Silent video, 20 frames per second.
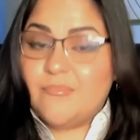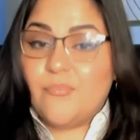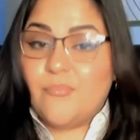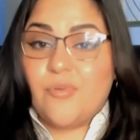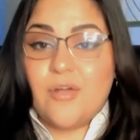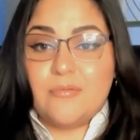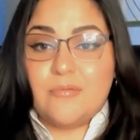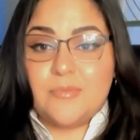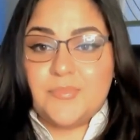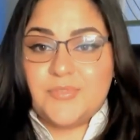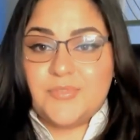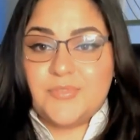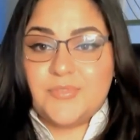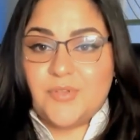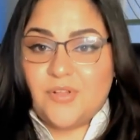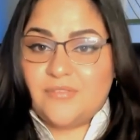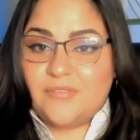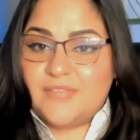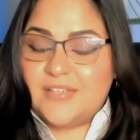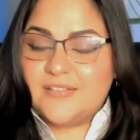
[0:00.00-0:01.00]
problem
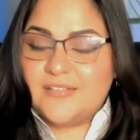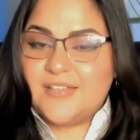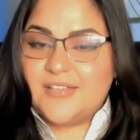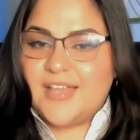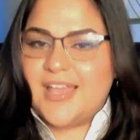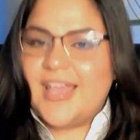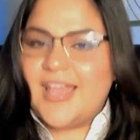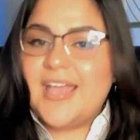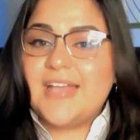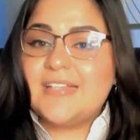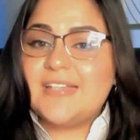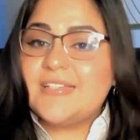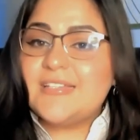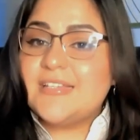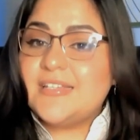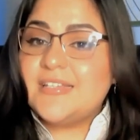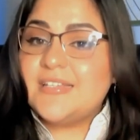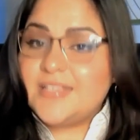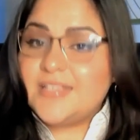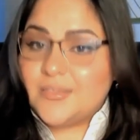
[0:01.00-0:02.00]
solving, and
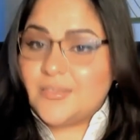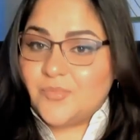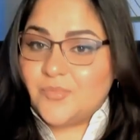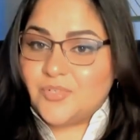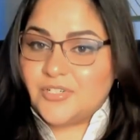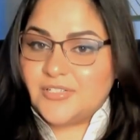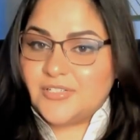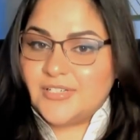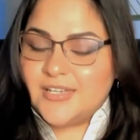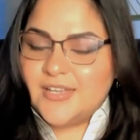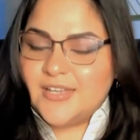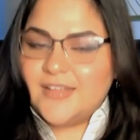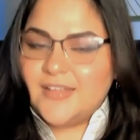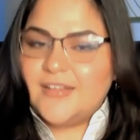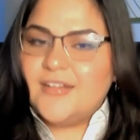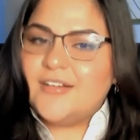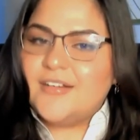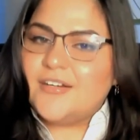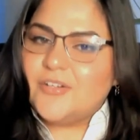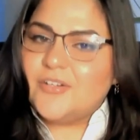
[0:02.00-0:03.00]
teamwork
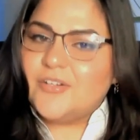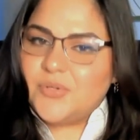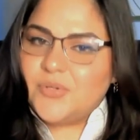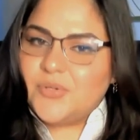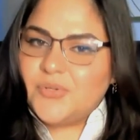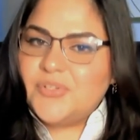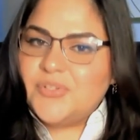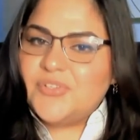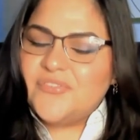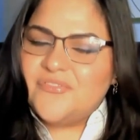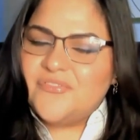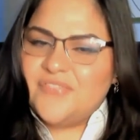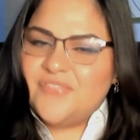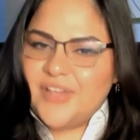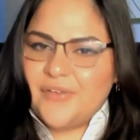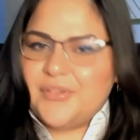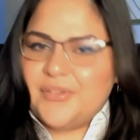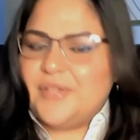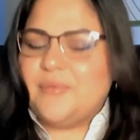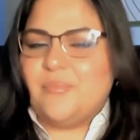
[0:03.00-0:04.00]
are also
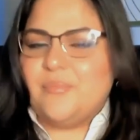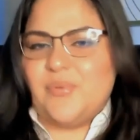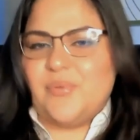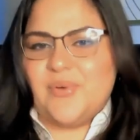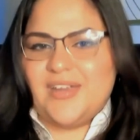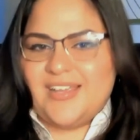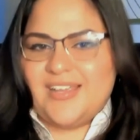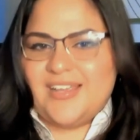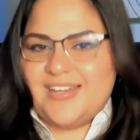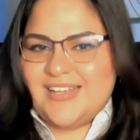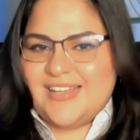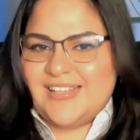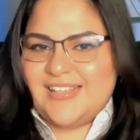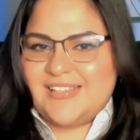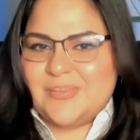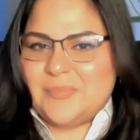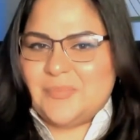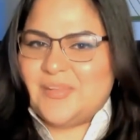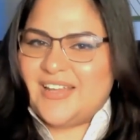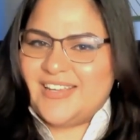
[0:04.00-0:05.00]
very important in
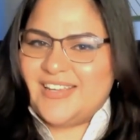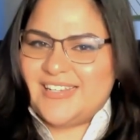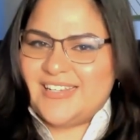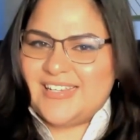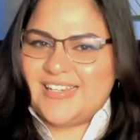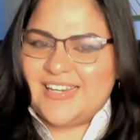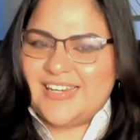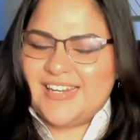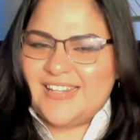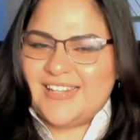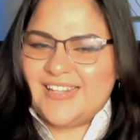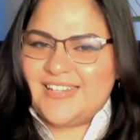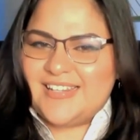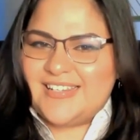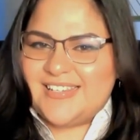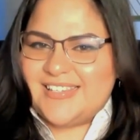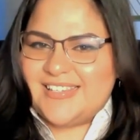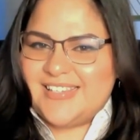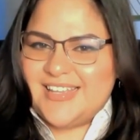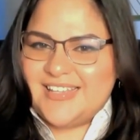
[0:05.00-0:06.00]
supply chain and
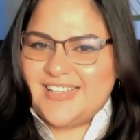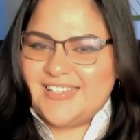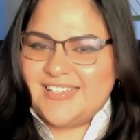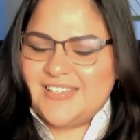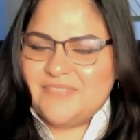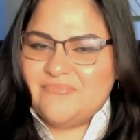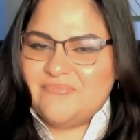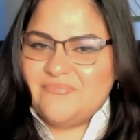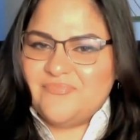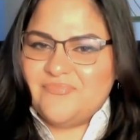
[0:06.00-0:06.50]
logistics.